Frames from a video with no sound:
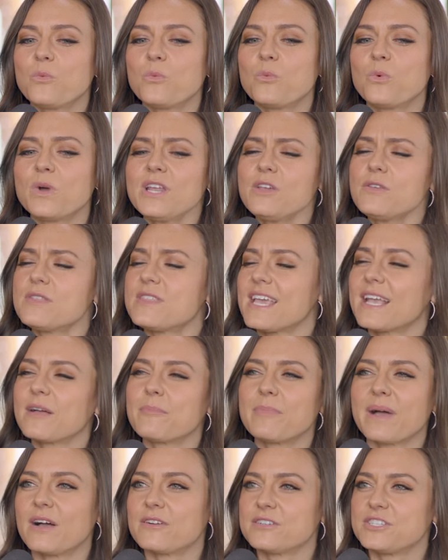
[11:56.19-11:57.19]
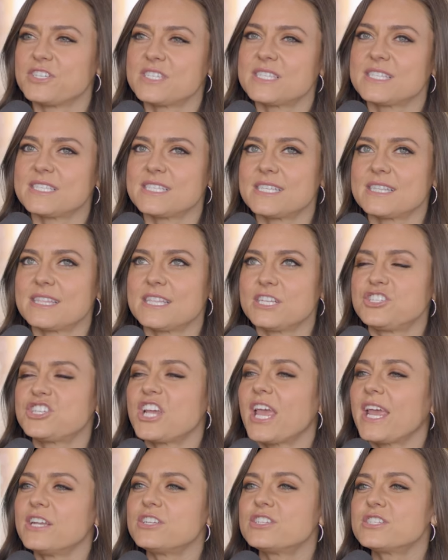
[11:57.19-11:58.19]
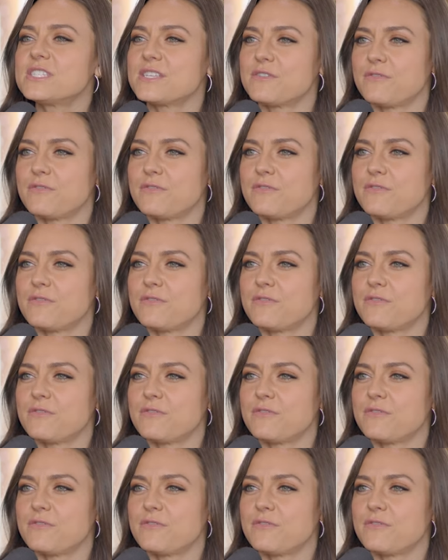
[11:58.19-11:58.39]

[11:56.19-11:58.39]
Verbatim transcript: what do you think about just the changes